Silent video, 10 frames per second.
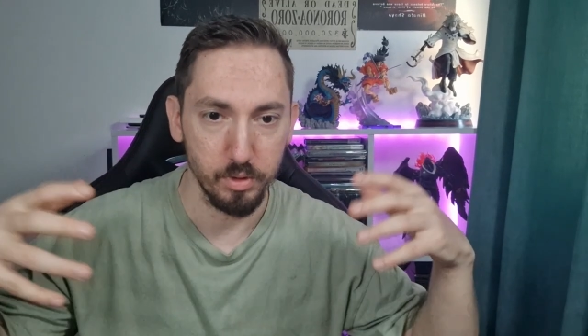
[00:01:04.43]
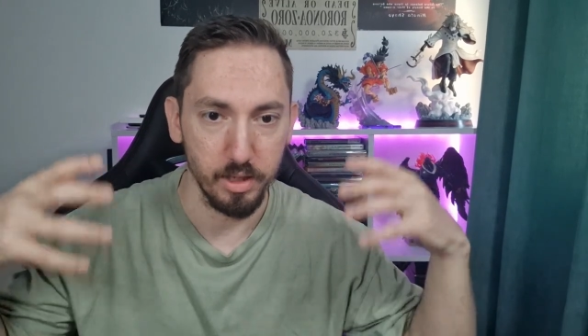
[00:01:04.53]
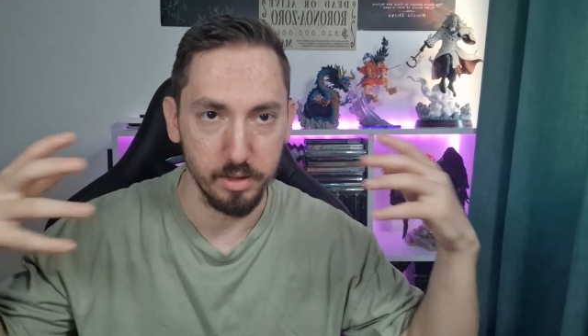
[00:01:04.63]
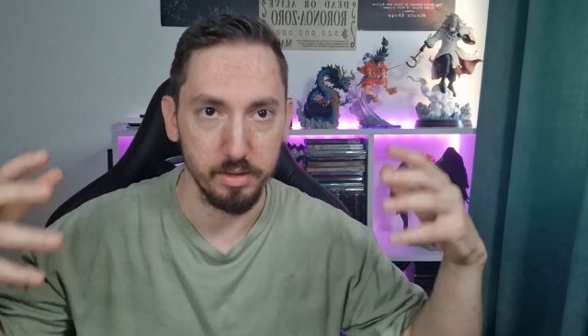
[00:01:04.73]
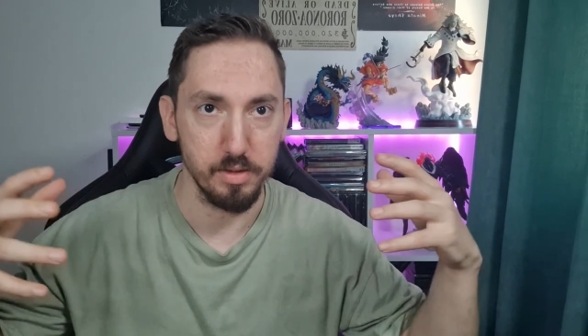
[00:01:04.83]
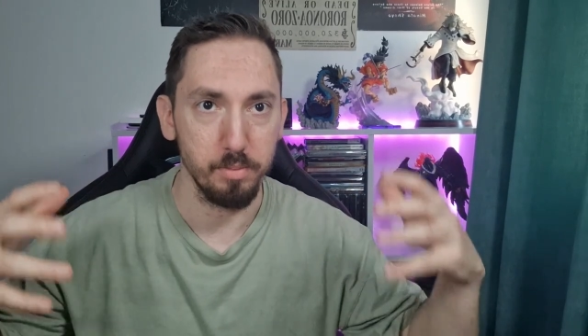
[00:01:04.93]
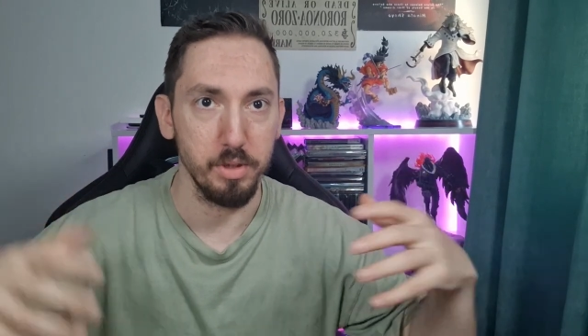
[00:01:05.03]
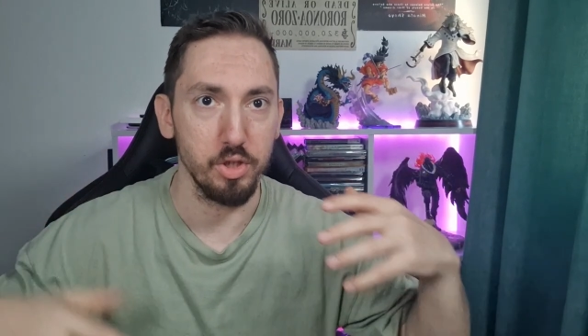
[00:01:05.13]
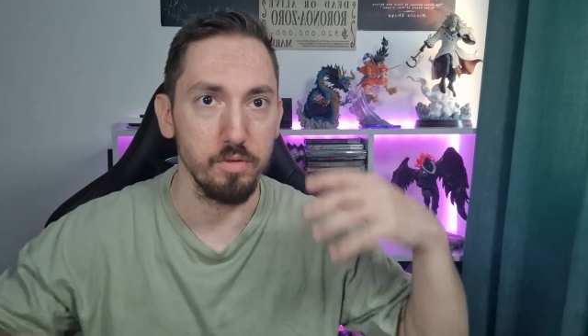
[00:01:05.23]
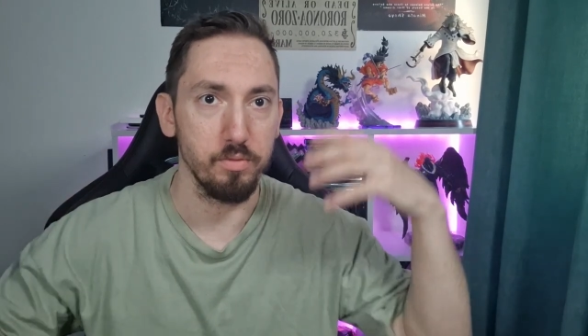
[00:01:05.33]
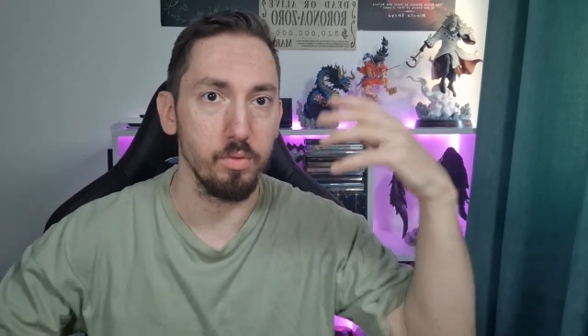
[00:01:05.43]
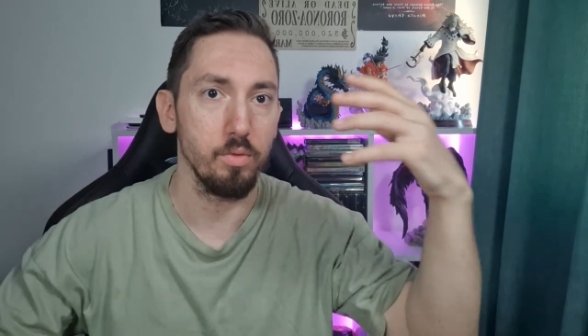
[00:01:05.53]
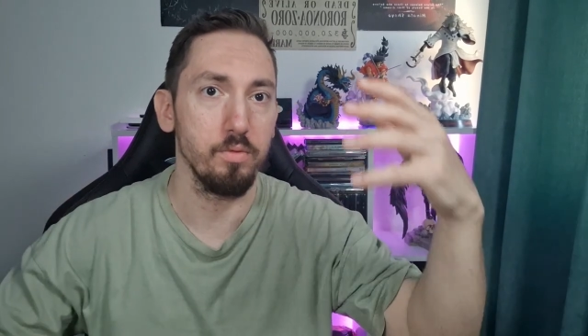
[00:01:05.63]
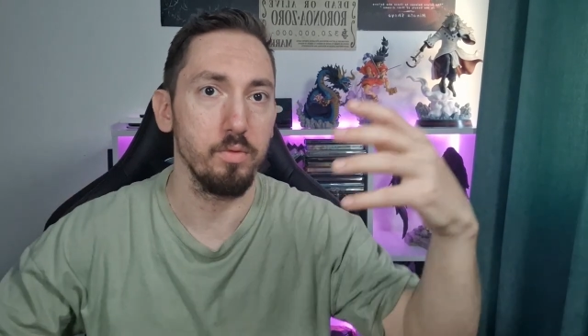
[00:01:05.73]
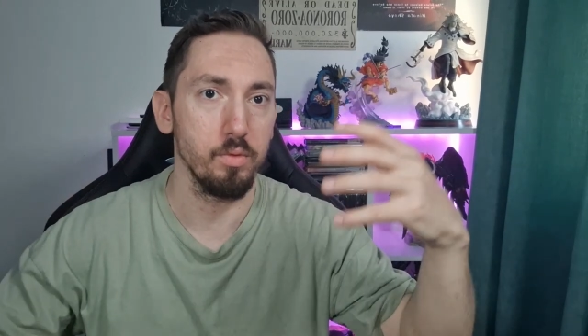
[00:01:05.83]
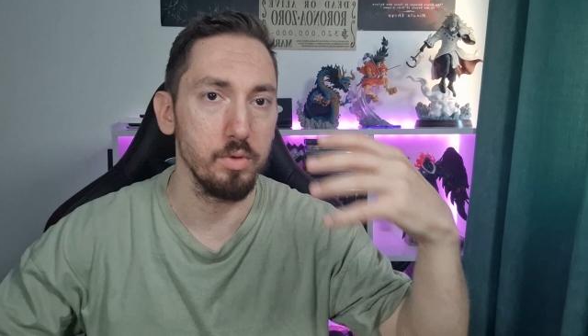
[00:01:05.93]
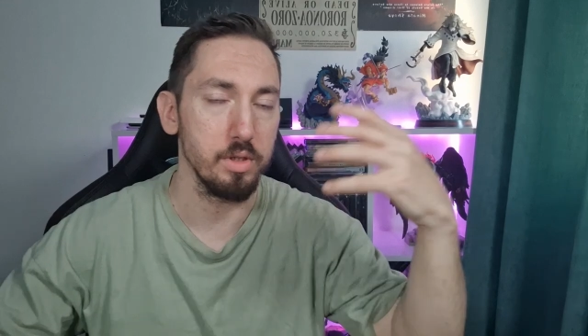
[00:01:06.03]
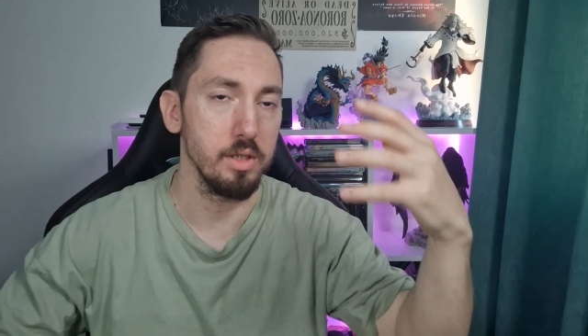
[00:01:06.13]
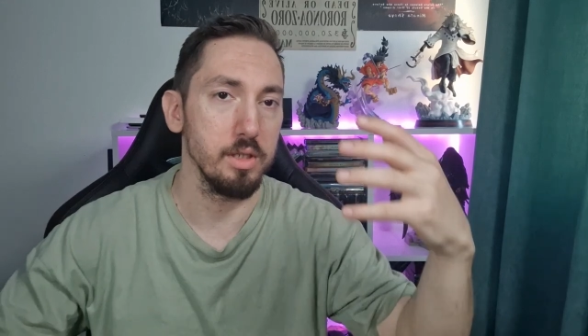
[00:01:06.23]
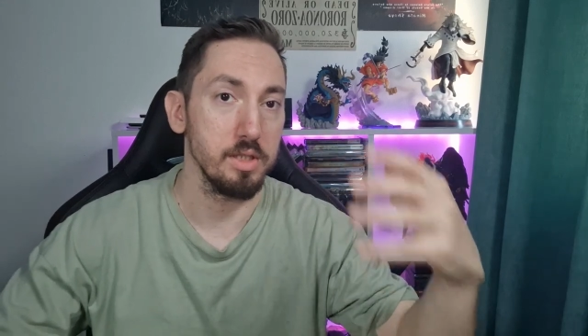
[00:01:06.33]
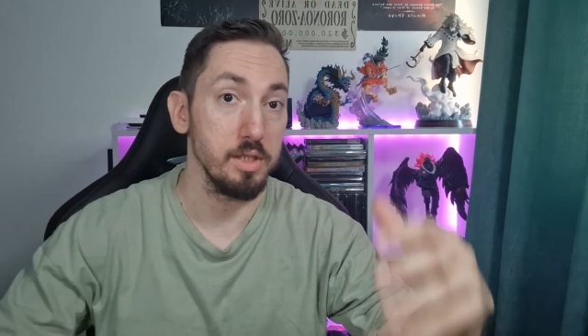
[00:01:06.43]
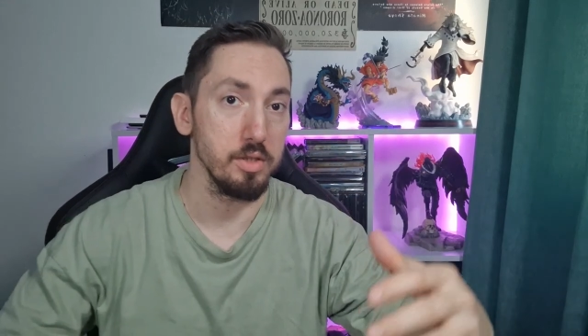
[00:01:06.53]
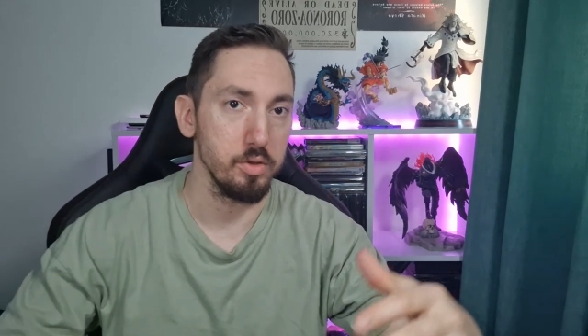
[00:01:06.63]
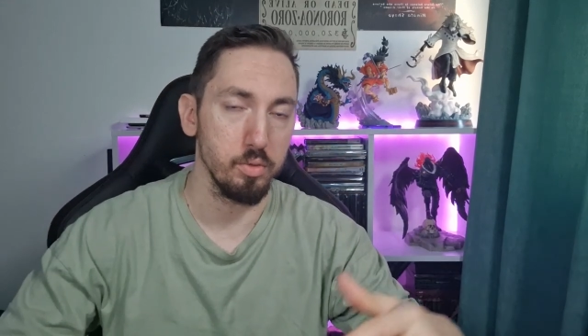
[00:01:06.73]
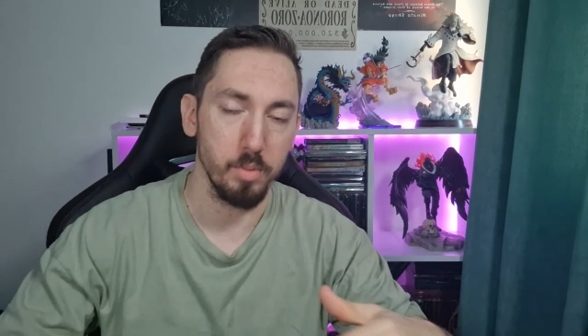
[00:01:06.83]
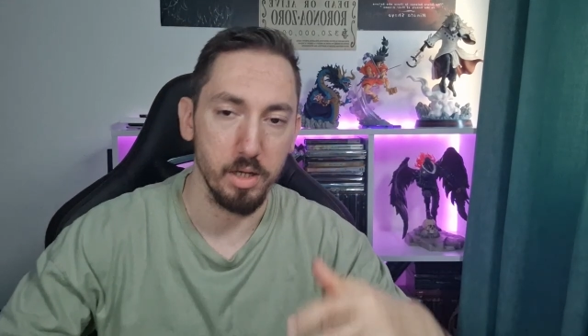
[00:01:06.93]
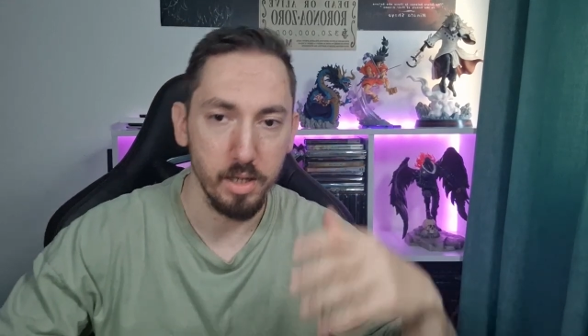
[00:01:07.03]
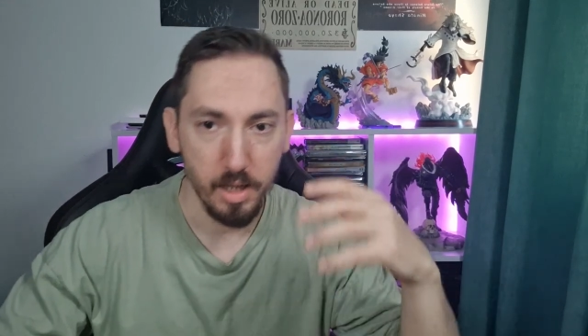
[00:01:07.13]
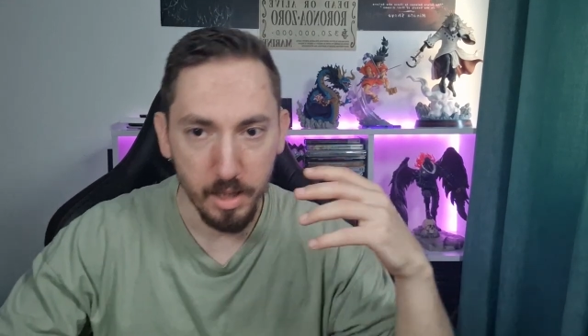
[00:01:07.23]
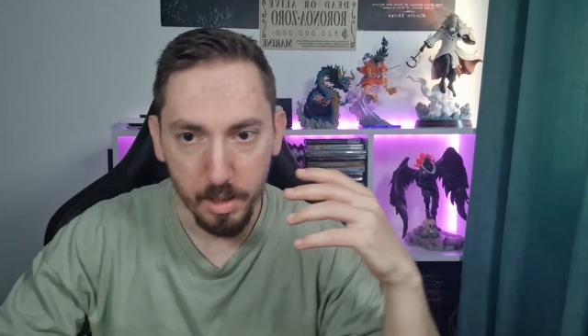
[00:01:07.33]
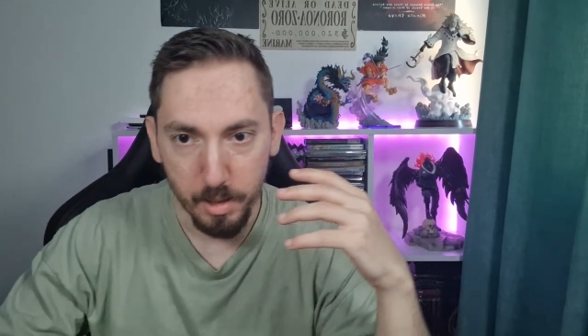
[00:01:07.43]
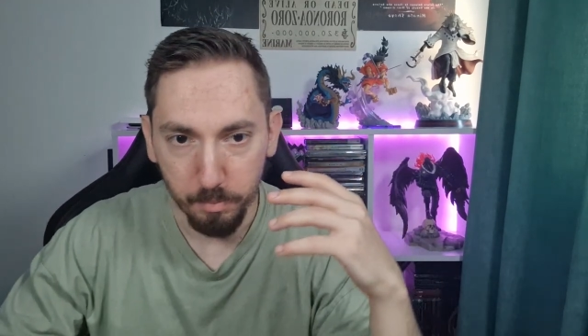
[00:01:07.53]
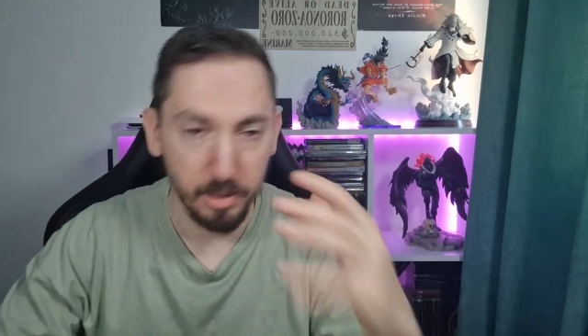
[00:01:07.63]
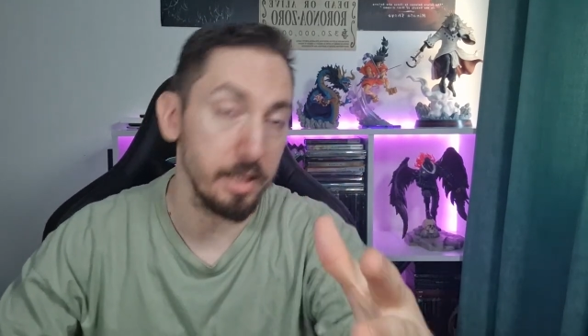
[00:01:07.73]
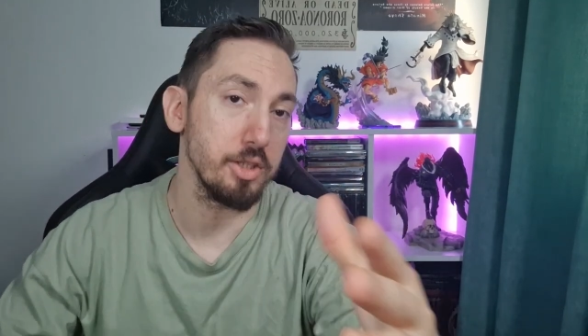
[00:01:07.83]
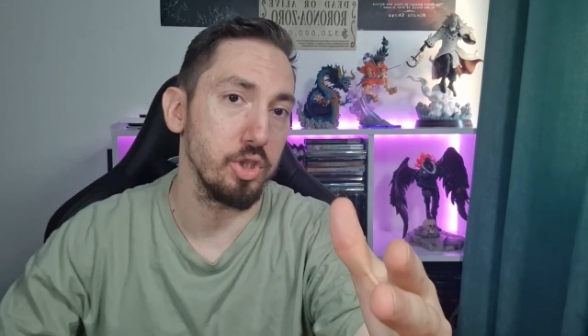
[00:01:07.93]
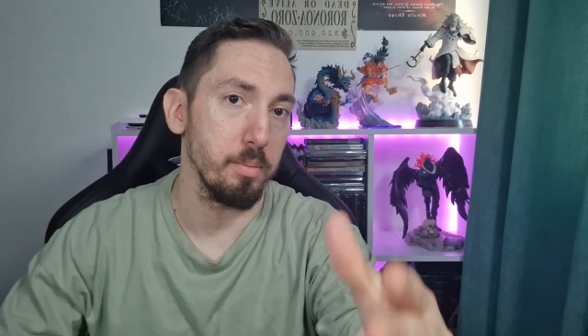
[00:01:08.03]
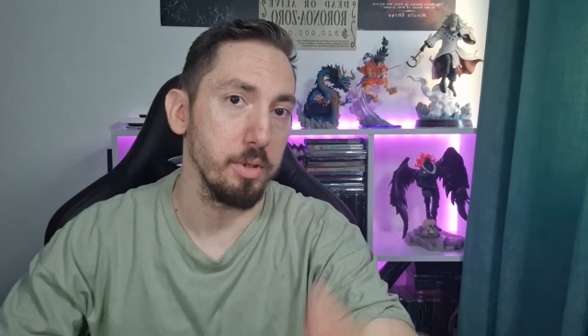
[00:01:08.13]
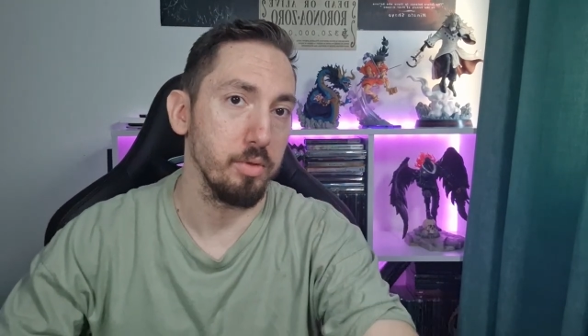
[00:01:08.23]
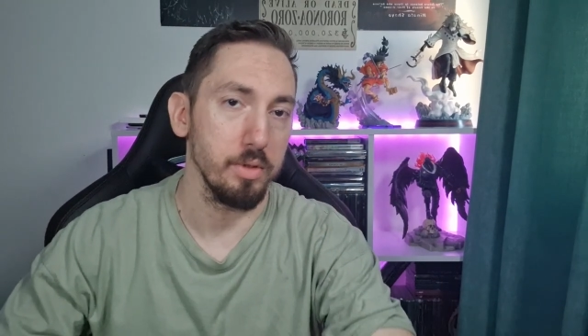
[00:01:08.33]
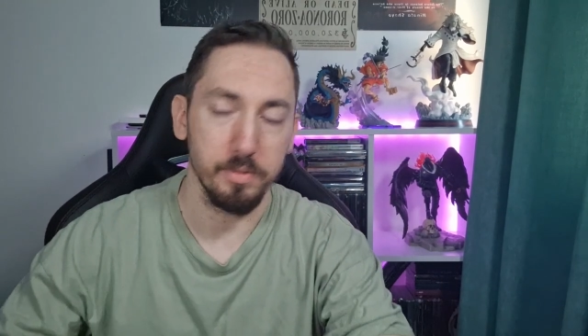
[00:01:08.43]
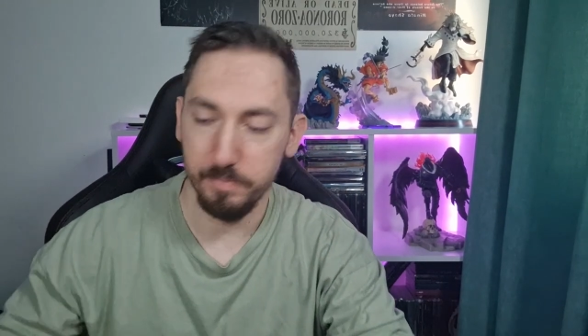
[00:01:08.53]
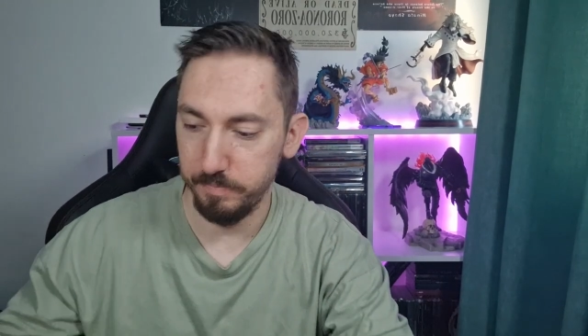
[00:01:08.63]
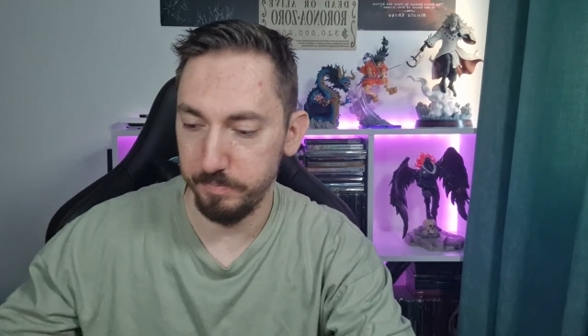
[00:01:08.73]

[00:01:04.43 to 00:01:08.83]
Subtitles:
anticipation for season 2, man. But let's jump into it.